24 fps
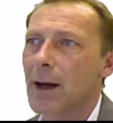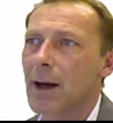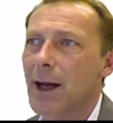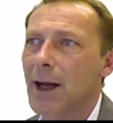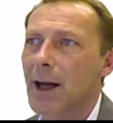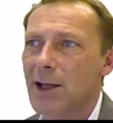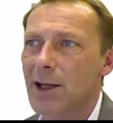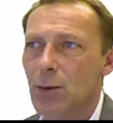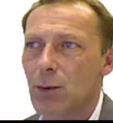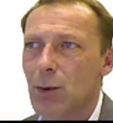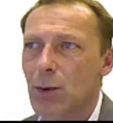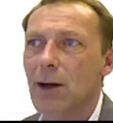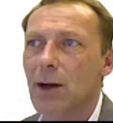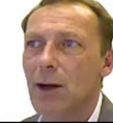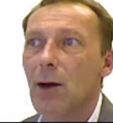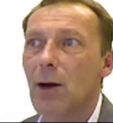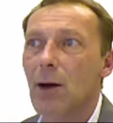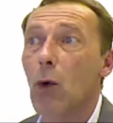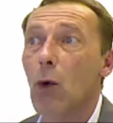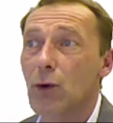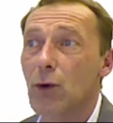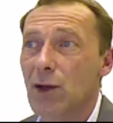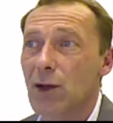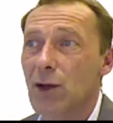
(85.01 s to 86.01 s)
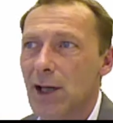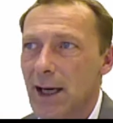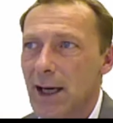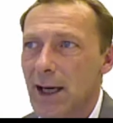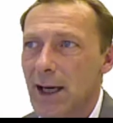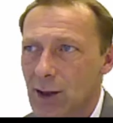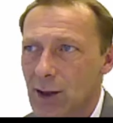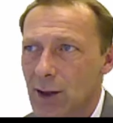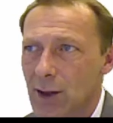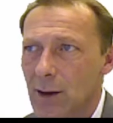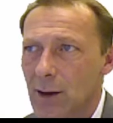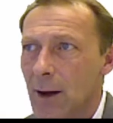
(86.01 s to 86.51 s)
And that's where the whole
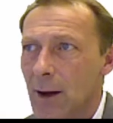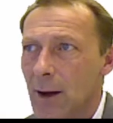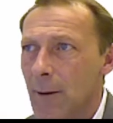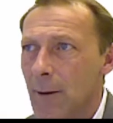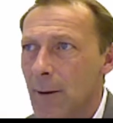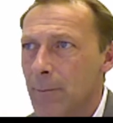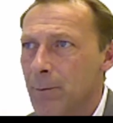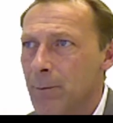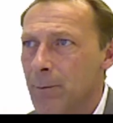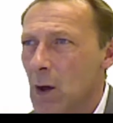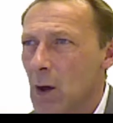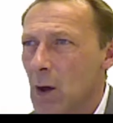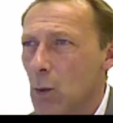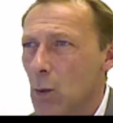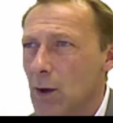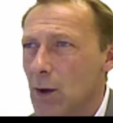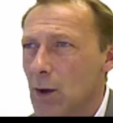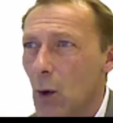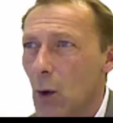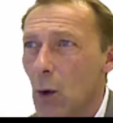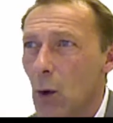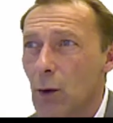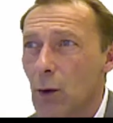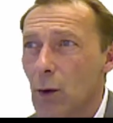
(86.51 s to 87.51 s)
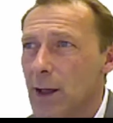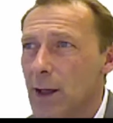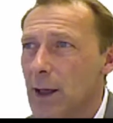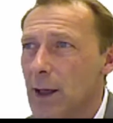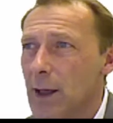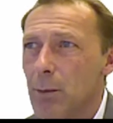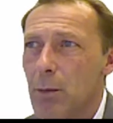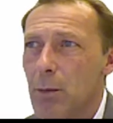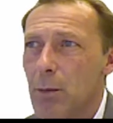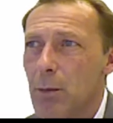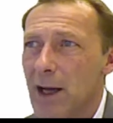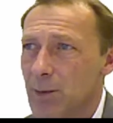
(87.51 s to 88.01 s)
section with all
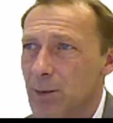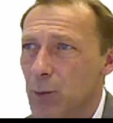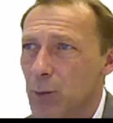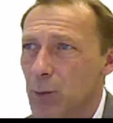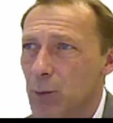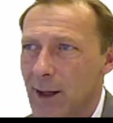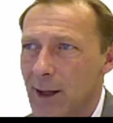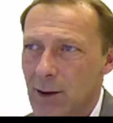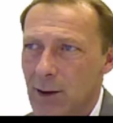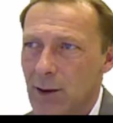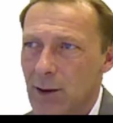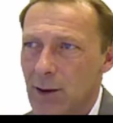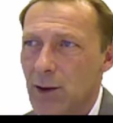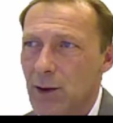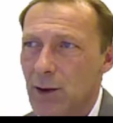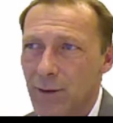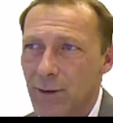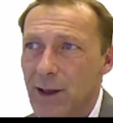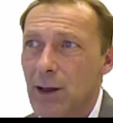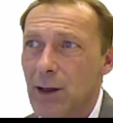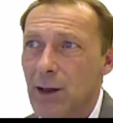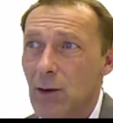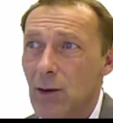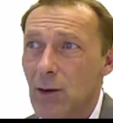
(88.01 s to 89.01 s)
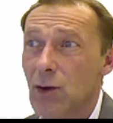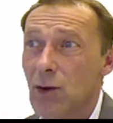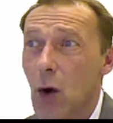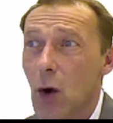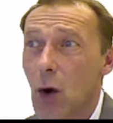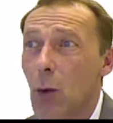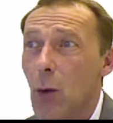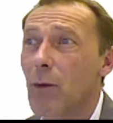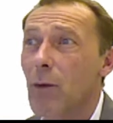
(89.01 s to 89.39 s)
the best practices videos come